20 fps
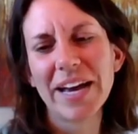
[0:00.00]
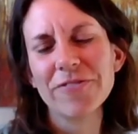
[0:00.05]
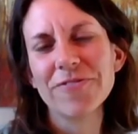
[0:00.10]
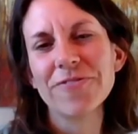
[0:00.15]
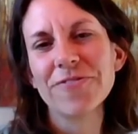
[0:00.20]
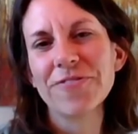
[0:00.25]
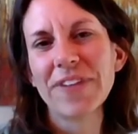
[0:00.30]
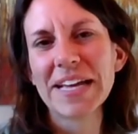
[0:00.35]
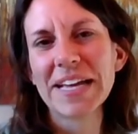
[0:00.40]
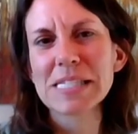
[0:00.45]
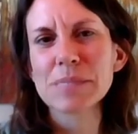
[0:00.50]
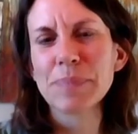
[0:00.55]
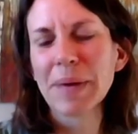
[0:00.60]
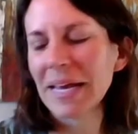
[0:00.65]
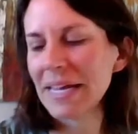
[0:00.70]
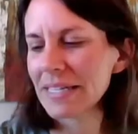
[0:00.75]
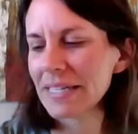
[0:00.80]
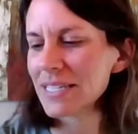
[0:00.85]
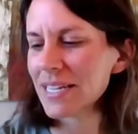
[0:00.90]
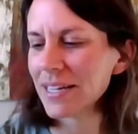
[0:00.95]
have face
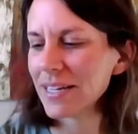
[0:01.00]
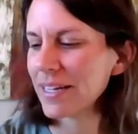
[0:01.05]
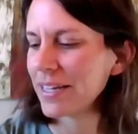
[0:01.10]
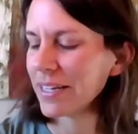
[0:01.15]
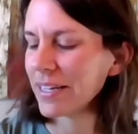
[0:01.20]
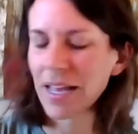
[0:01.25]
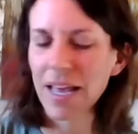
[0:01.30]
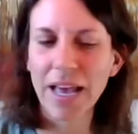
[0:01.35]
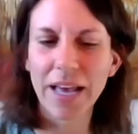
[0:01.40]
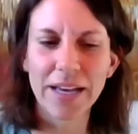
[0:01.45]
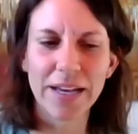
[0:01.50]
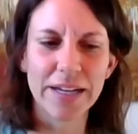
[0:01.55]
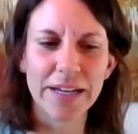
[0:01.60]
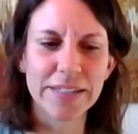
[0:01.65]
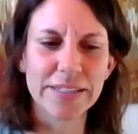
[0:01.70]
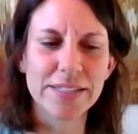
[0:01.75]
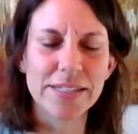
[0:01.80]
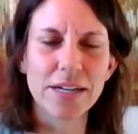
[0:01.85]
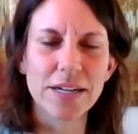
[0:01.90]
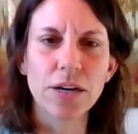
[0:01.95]
painting
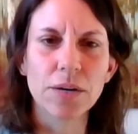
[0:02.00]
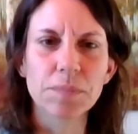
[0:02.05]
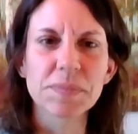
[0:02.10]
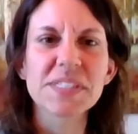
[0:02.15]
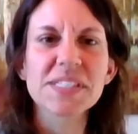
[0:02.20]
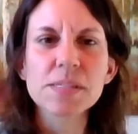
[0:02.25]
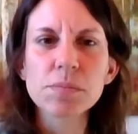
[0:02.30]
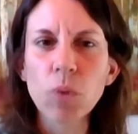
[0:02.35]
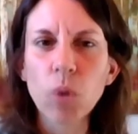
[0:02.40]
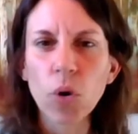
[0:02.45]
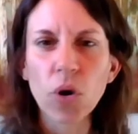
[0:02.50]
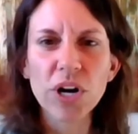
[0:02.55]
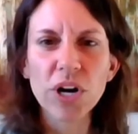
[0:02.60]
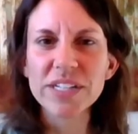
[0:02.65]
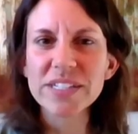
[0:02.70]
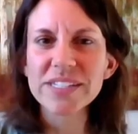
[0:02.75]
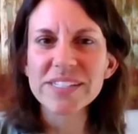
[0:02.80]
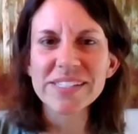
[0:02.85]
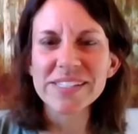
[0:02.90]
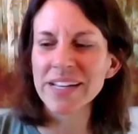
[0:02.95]
and um,
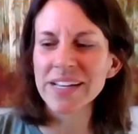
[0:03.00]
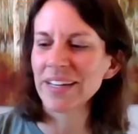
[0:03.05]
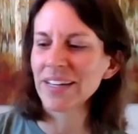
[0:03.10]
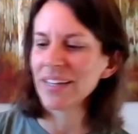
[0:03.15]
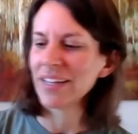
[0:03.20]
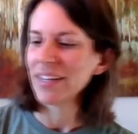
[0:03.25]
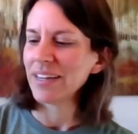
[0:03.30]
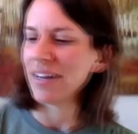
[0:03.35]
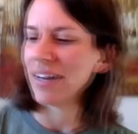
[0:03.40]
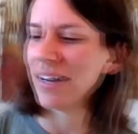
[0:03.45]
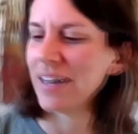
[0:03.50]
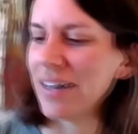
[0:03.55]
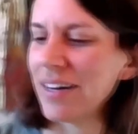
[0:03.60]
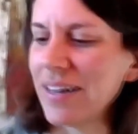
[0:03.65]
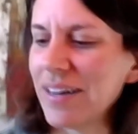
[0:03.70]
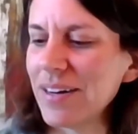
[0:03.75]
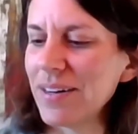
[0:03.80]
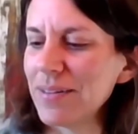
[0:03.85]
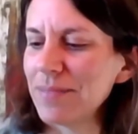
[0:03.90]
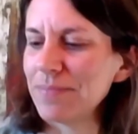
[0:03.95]
s'mores,
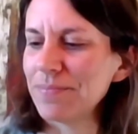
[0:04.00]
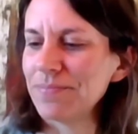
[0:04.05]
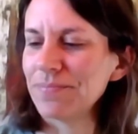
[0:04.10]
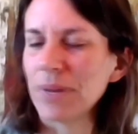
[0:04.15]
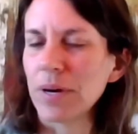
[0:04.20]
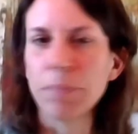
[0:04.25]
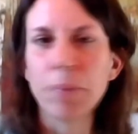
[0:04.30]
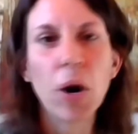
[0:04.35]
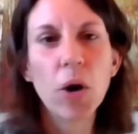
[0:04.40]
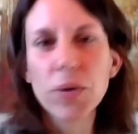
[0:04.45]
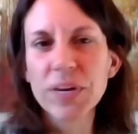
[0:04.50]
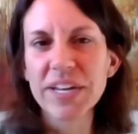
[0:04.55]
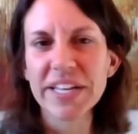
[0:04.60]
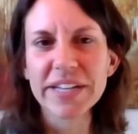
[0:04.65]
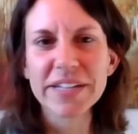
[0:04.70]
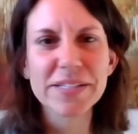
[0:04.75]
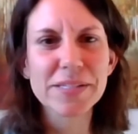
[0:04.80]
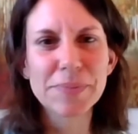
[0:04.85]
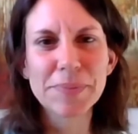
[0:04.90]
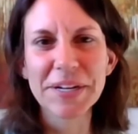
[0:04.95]
um, a pony
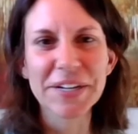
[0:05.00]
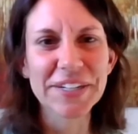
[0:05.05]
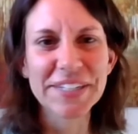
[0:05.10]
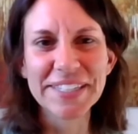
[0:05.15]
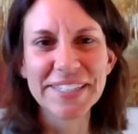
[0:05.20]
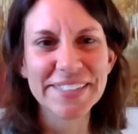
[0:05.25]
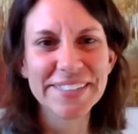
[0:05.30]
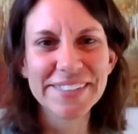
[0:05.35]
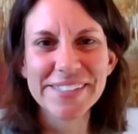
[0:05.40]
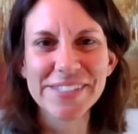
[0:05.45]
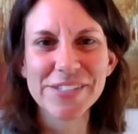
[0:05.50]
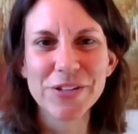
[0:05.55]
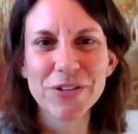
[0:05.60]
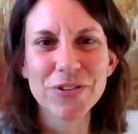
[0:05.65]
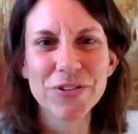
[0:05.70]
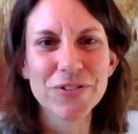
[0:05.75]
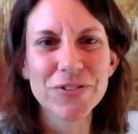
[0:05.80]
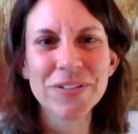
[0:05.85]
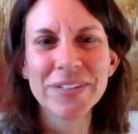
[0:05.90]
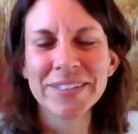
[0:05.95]
experience
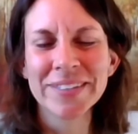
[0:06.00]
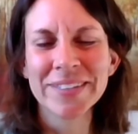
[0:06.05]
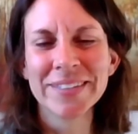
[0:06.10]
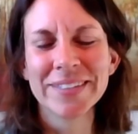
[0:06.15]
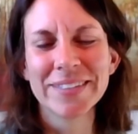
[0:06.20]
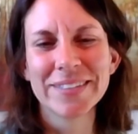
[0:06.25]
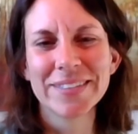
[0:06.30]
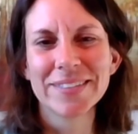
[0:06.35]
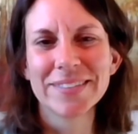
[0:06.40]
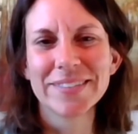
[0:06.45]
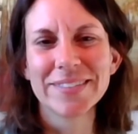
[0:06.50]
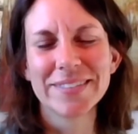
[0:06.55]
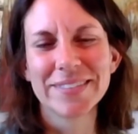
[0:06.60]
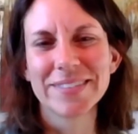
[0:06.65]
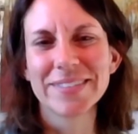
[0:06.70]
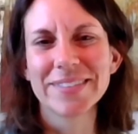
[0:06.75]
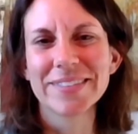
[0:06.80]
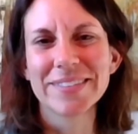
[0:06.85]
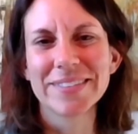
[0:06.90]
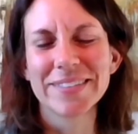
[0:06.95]
too.
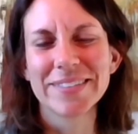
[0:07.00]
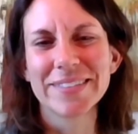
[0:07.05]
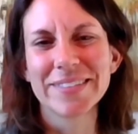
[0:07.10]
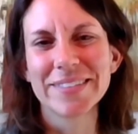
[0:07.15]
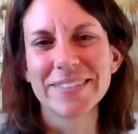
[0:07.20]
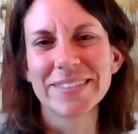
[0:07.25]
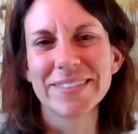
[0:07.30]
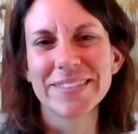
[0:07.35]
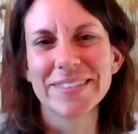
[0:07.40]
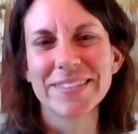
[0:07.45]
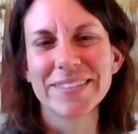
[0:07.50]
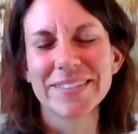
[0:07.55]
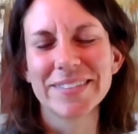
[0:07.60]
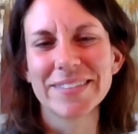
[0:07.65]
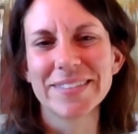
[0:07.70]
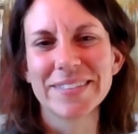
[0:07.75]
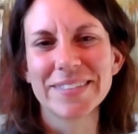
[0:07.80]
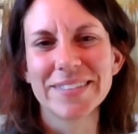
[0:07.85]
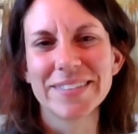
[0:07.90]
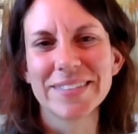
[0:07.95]
Pony
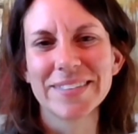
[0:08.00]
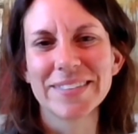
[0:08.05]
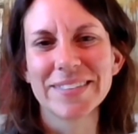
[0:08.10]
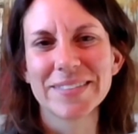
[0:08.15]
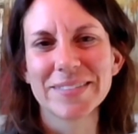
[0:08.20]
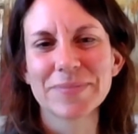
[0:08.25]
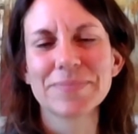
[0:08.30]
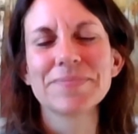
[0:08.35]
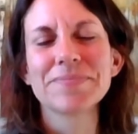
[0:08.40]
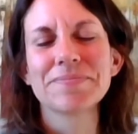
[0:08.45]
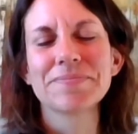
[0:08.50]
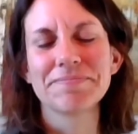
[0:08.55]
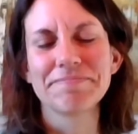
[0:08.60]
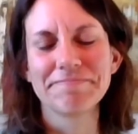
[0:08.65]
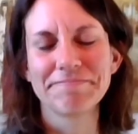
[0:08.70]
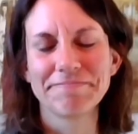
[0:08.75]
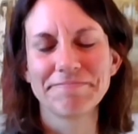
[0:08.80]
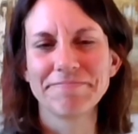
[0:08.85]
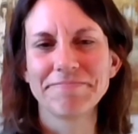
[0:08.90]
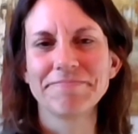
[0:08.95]
experience? What does that
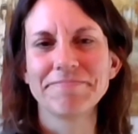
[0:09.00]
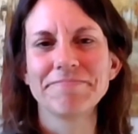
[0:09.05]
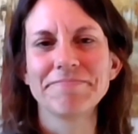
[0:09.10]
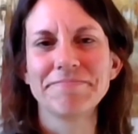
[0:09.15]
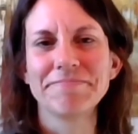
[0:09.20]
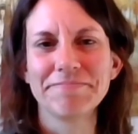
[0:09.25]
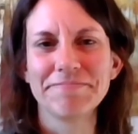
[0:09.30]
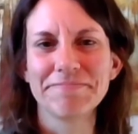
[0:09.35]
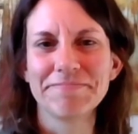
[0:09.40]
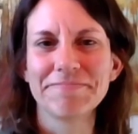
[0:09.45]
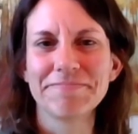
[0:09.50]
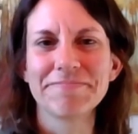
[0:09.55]
entail?